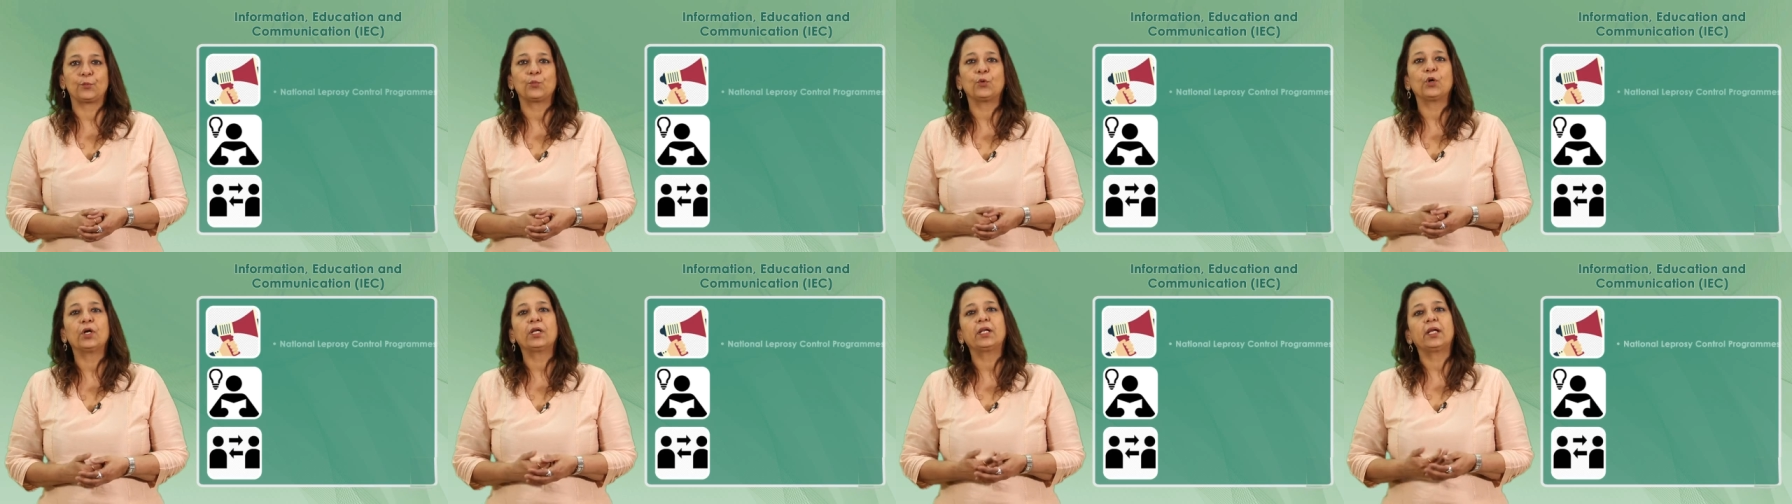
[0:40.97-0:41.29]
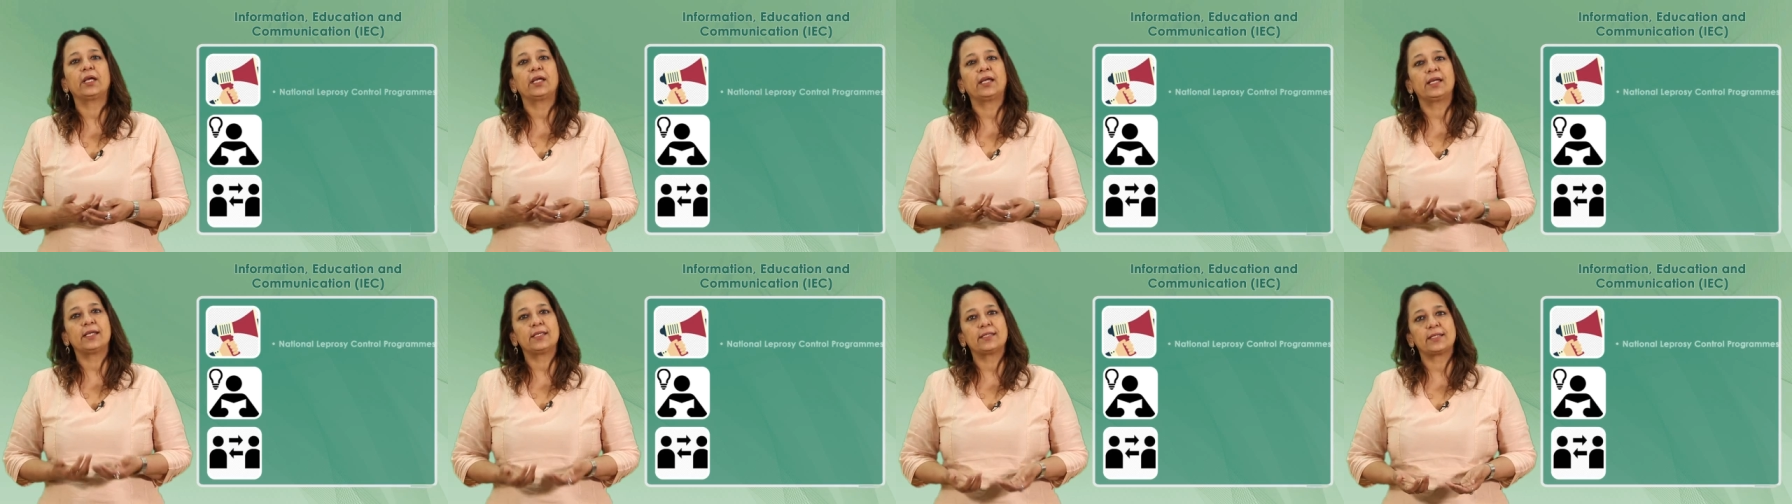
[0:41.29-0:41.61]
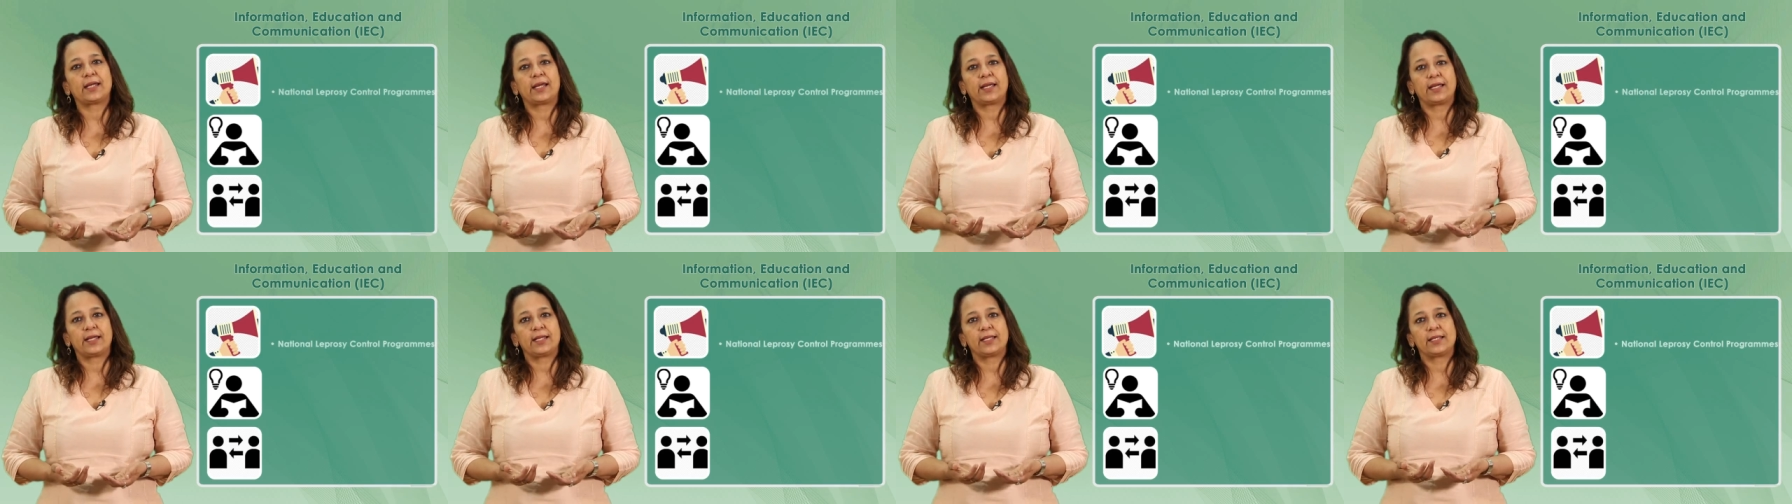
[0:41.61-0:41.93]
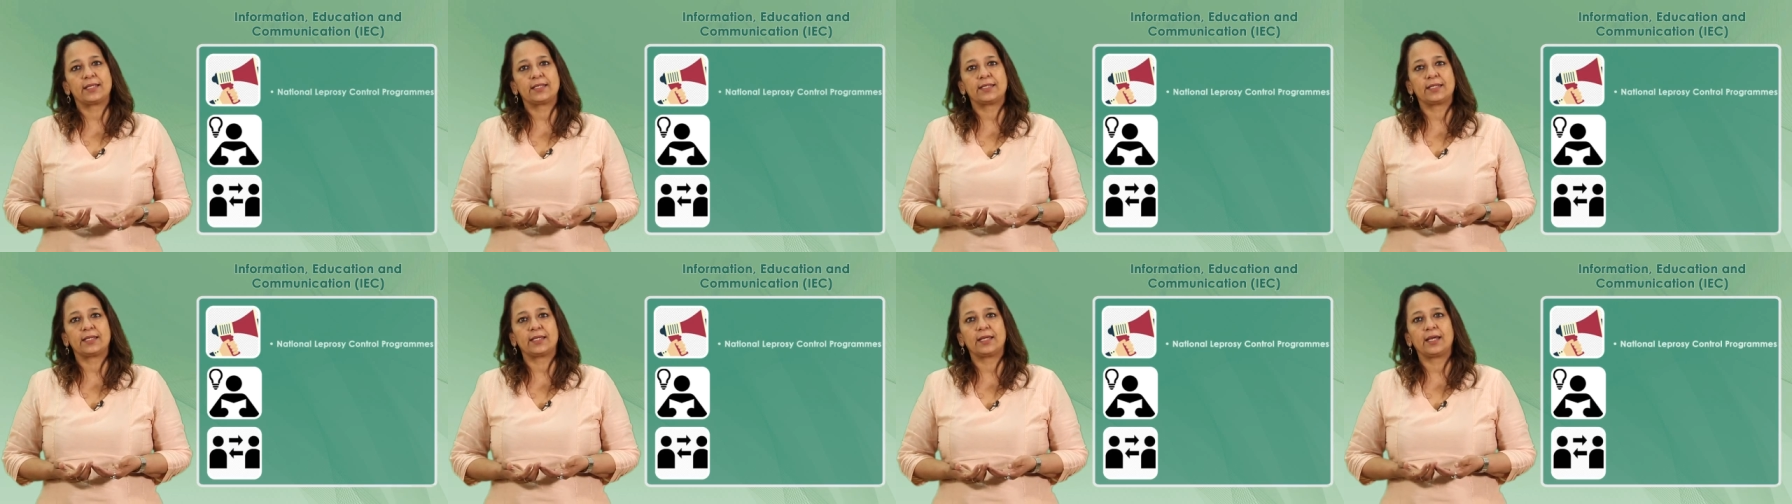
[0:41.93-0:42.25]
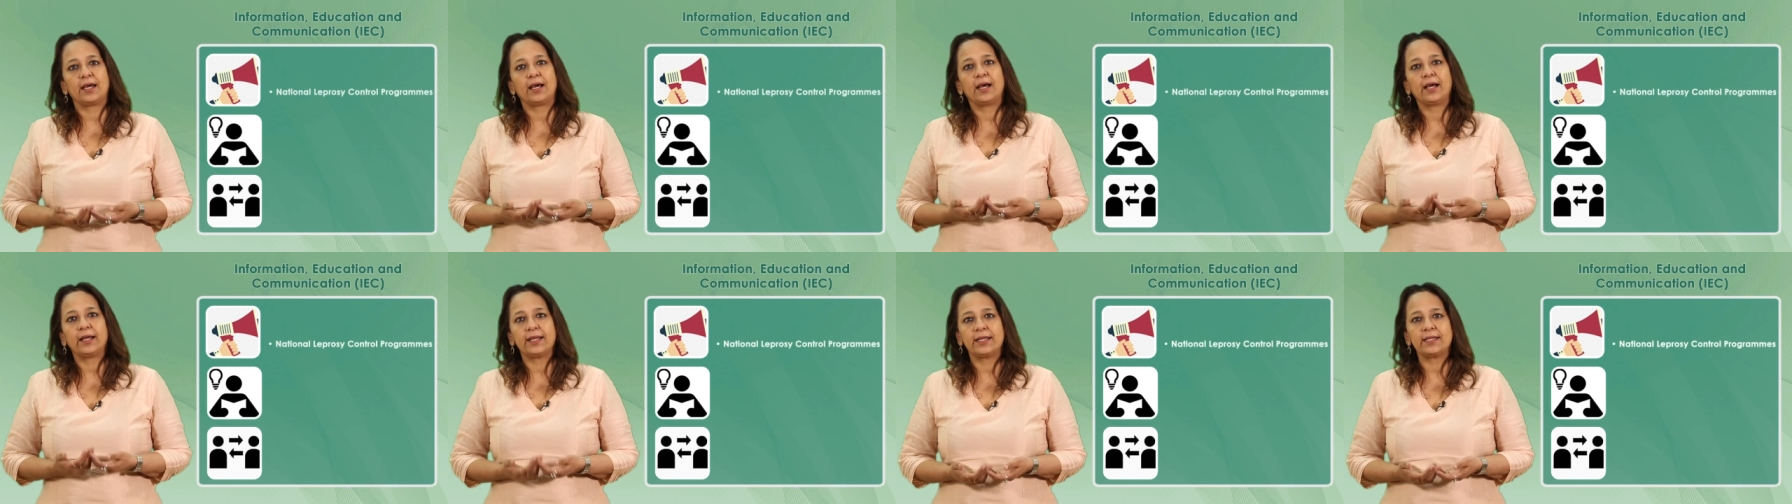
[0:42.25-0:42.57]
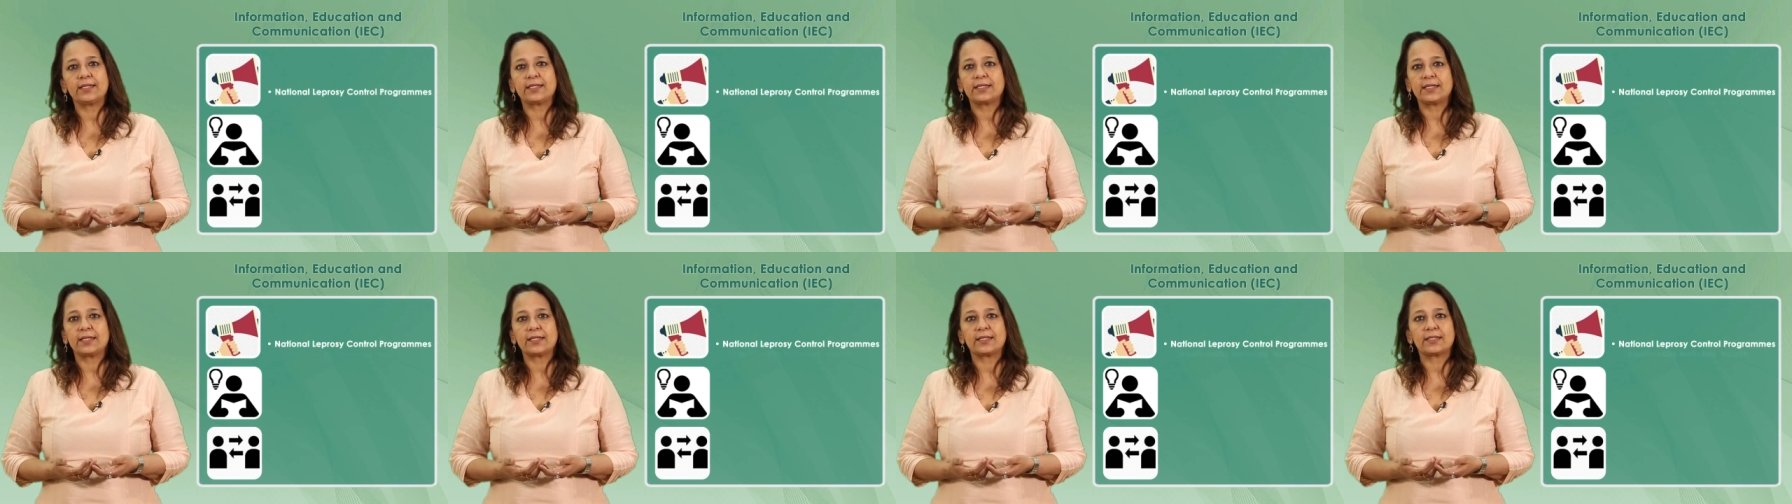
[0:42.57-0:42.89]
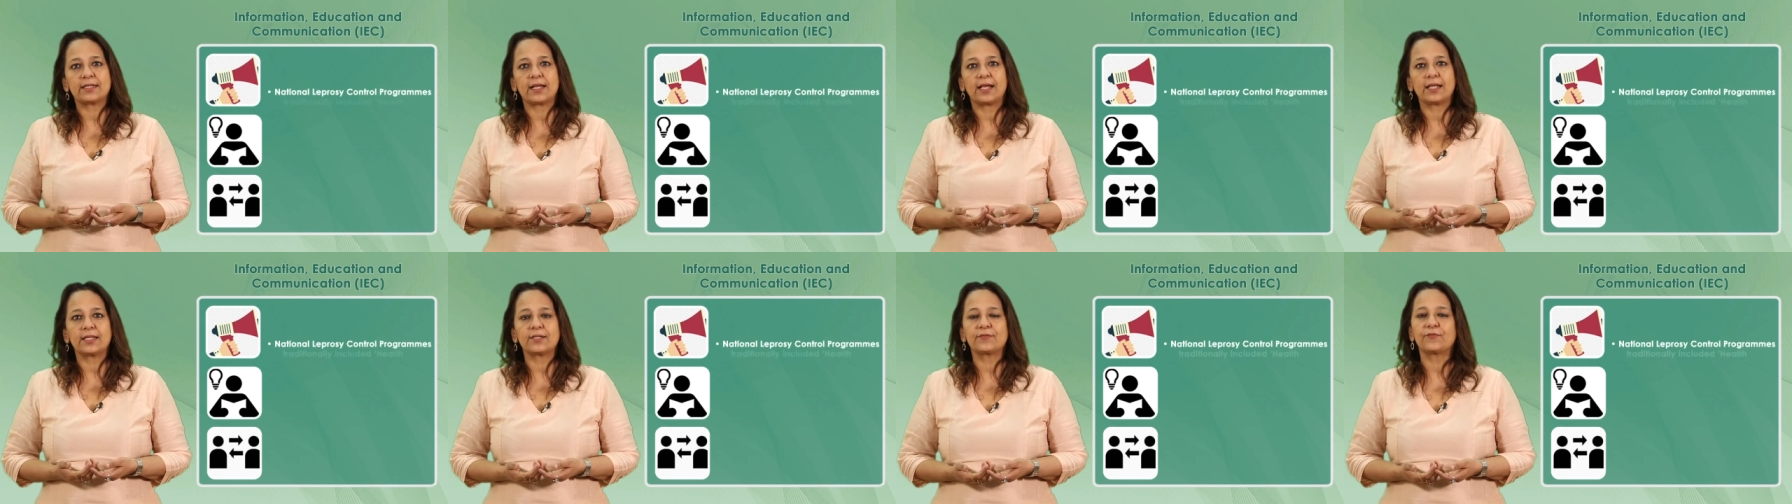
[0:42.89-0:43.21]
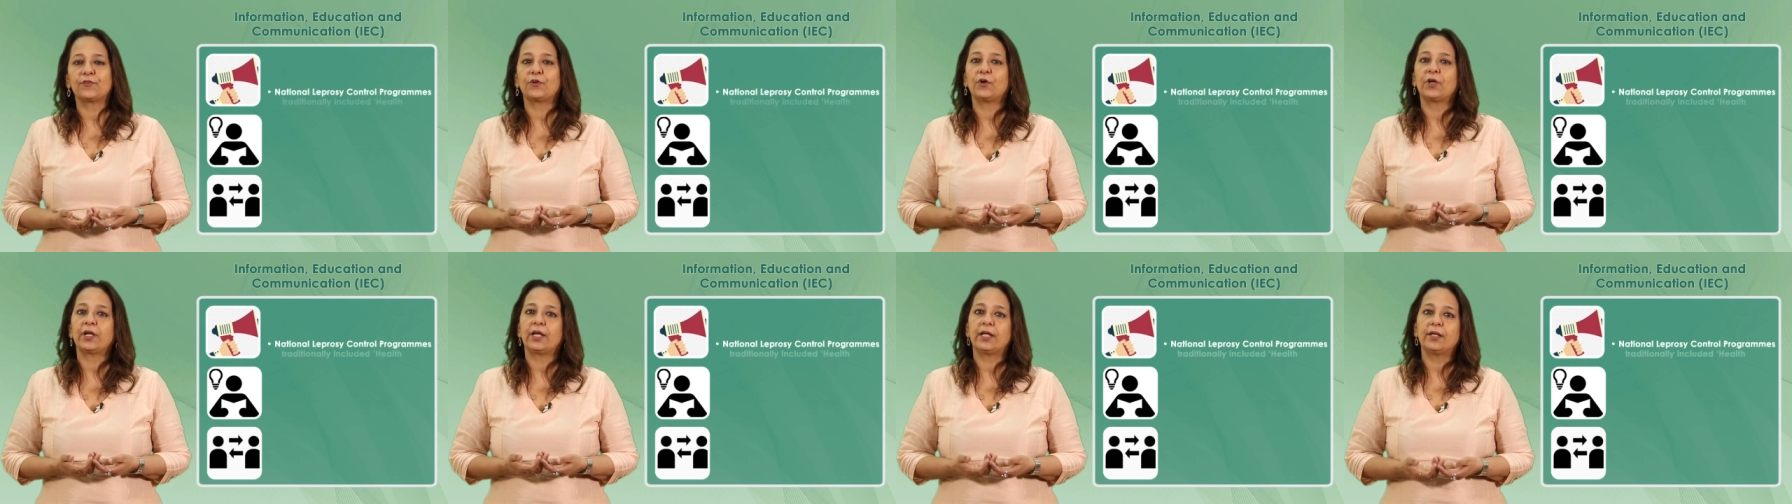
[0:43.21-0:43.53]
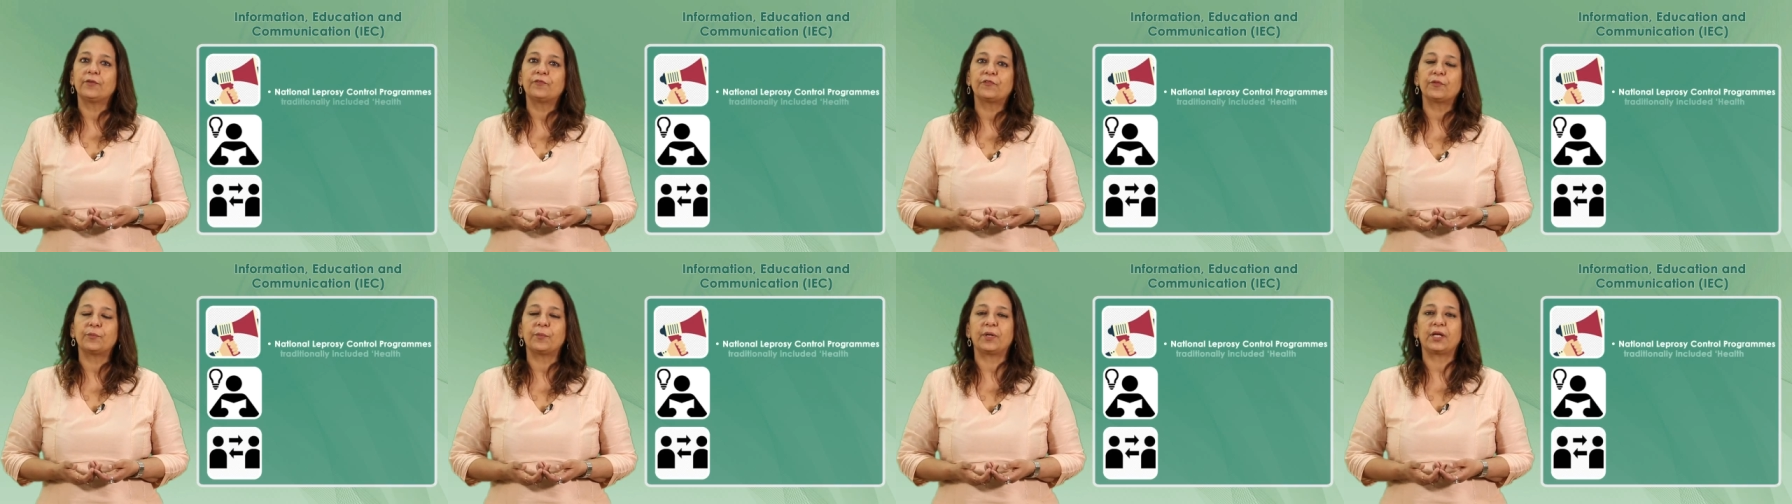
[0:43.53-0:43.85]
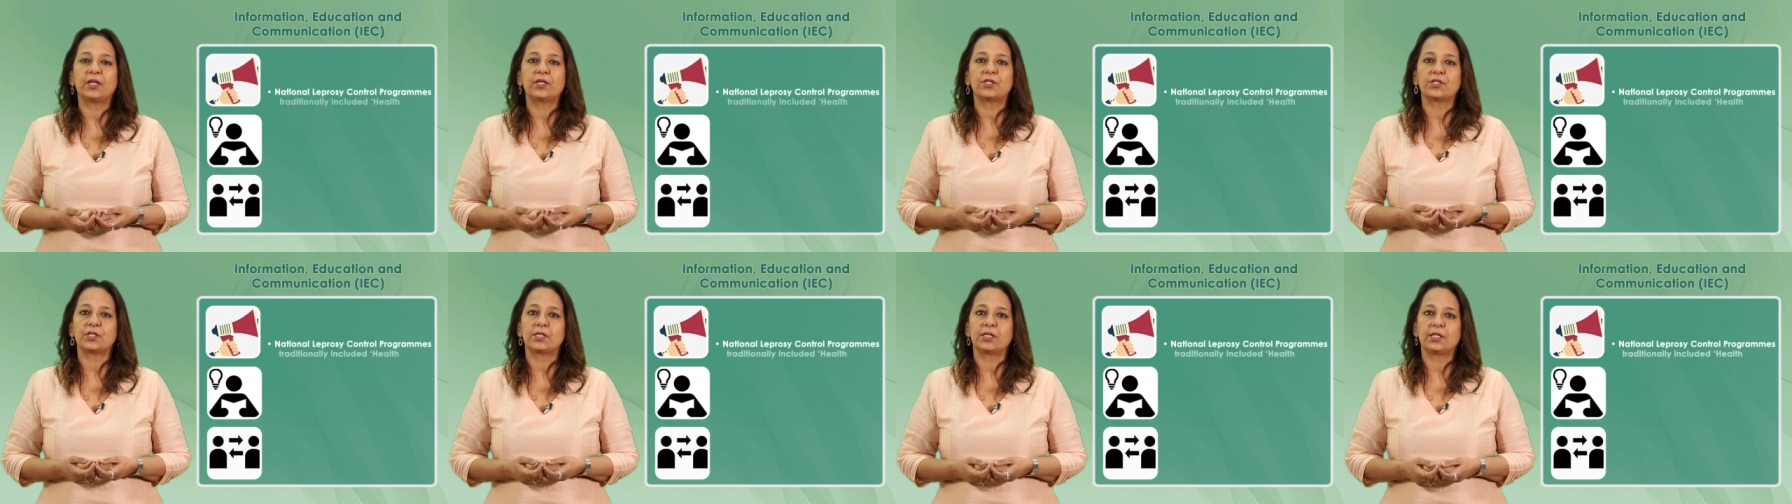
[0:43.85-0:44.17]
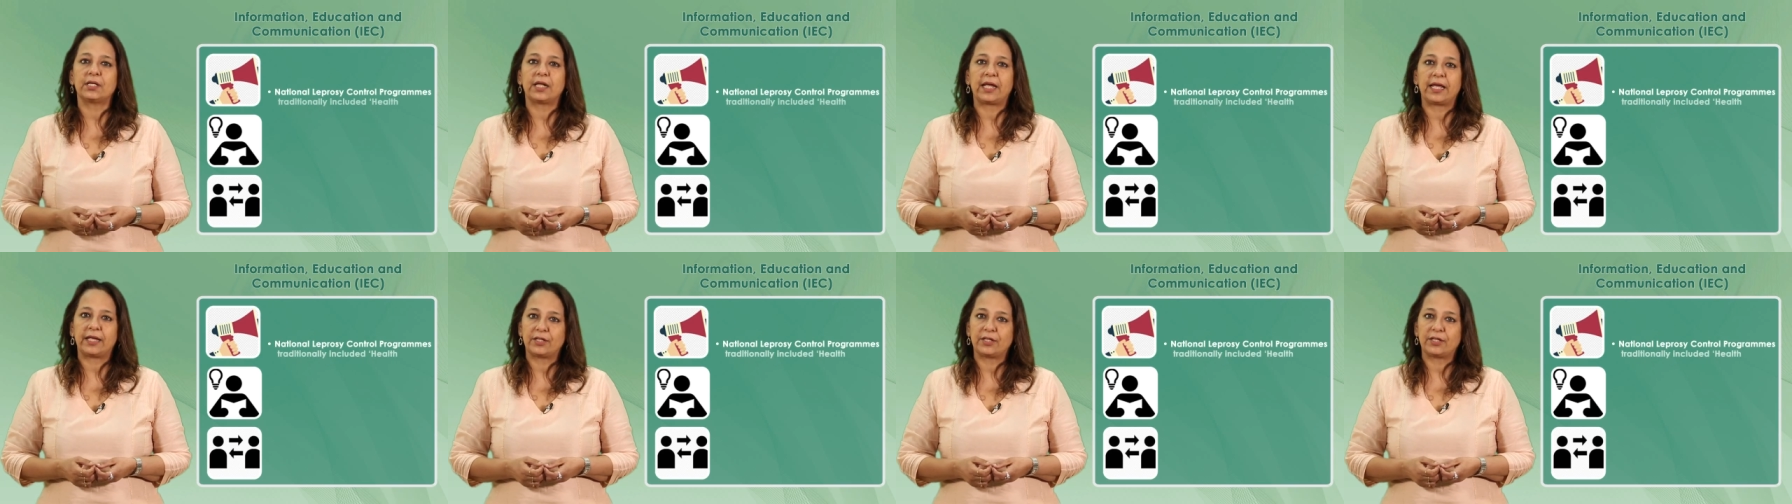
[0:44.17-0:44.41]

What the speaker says: What is IEC? IEC stands for Information